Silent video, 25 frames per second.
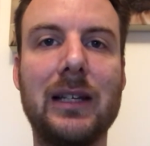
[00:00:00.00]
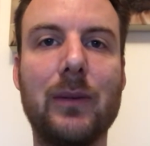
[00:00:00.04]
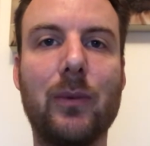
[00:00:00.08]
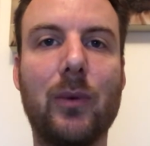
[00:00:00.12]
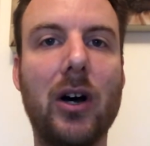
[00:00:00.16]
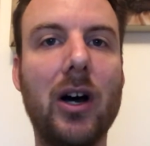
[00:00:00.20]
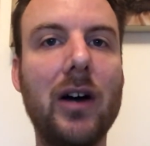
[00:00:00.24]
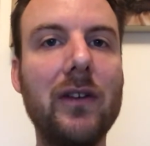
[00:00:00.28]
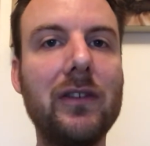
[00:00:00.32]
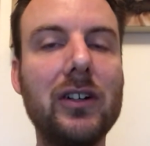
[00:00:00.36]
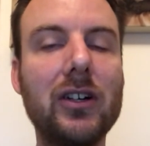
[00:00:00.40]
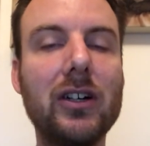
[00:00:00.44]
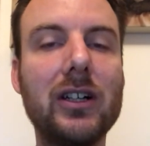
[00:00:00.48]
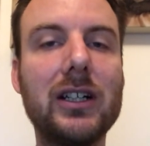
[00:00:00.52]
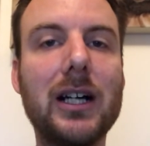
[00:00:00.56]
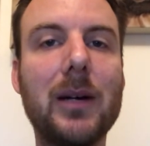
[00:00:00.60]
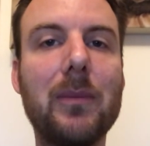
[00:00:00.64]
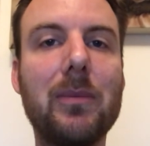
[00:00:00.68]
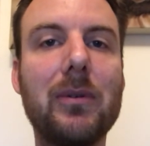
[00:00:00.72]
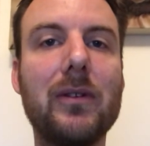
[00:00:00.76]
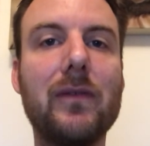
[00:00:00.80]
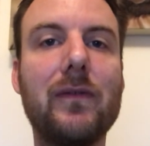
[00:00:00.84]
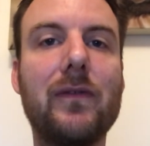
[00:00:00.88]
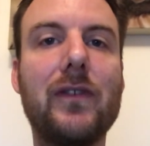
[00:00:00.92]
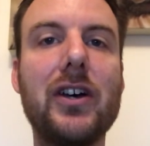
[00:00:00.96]
Well, I've got a
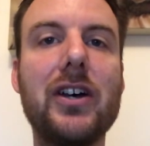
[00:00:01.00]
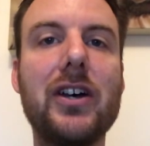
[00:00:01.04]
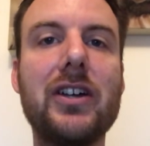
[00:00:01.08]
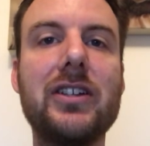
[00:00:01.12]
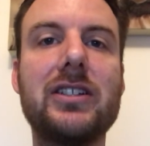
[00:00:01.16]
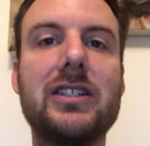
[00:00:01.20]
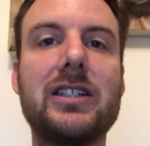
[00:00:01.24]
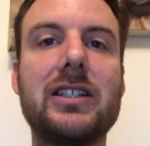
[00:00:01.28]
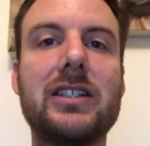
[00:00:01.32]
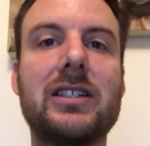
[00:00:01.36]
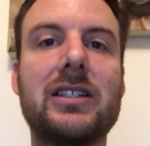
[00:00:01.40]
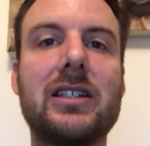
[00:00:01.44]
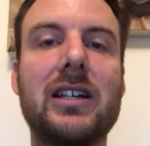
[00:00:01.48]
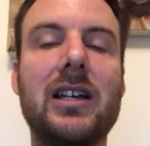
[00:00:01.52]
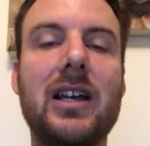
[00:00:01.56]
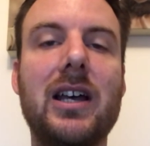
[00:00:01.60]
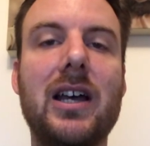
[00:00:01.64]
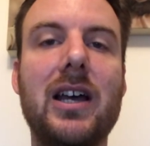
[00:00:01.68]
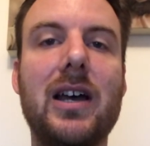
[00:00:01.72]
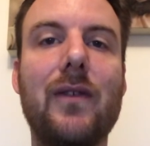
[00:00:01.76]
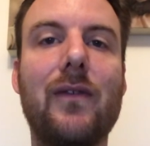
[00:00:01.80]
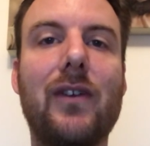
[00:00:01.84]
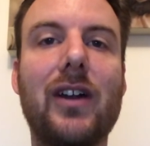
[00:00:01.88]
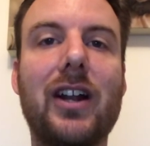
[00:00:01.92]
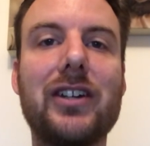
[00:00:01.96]
couple of verses,
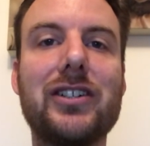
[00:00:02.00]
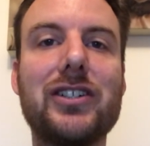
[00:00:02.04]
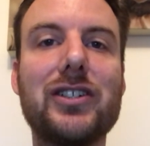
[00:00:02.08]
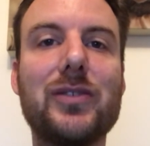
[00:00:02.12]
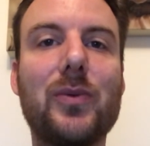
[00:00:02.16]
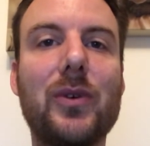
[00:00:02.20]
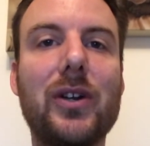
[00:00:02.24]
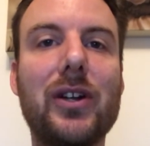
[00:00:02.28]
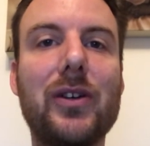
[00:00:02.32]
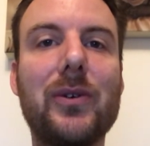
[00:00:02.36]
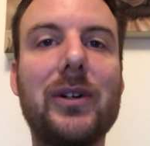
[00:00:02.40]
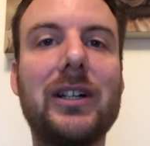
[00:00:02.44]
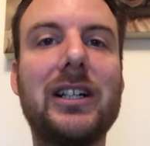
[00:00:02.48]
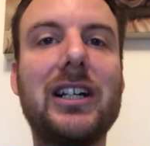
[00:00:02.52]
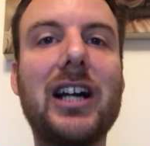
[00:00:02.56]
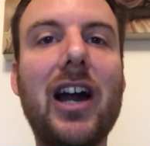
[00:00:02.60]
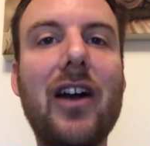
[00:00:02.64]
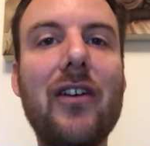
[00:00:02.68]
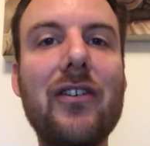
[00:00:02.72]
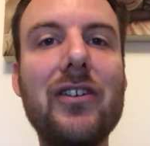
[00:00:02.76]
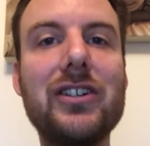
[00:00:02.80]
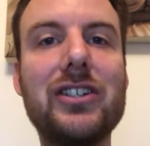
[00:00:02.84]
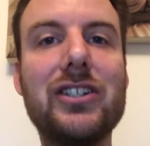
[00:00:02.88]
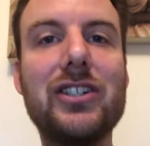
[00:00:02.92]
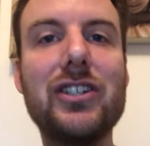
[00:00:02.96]
but I just want to
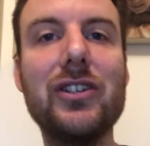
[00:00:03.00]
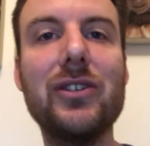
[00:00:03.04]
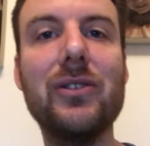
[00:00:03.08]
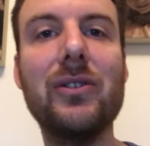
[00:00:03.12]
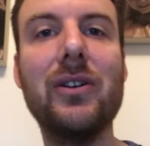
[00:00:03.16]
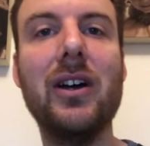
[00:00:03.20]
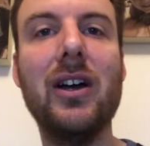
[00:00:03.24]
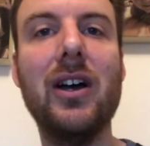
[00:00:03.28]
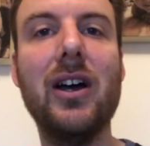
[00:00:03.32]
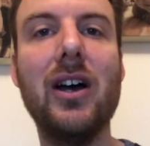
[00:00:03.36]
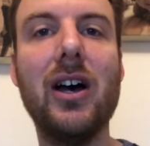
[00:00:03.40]
encourage you